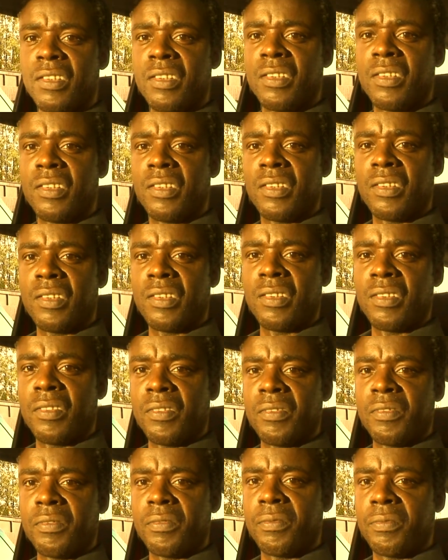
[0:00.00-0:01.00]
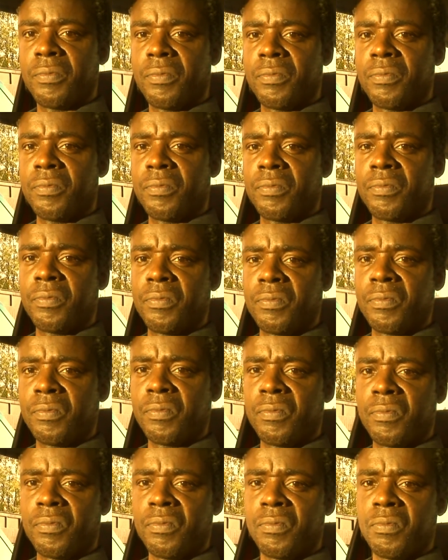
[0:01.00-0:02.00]

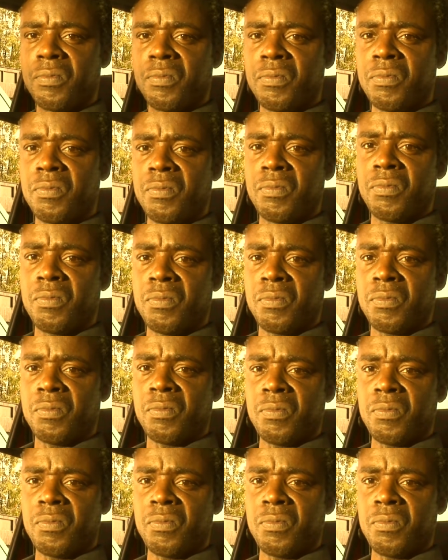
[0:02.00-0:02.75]
(no one is talking)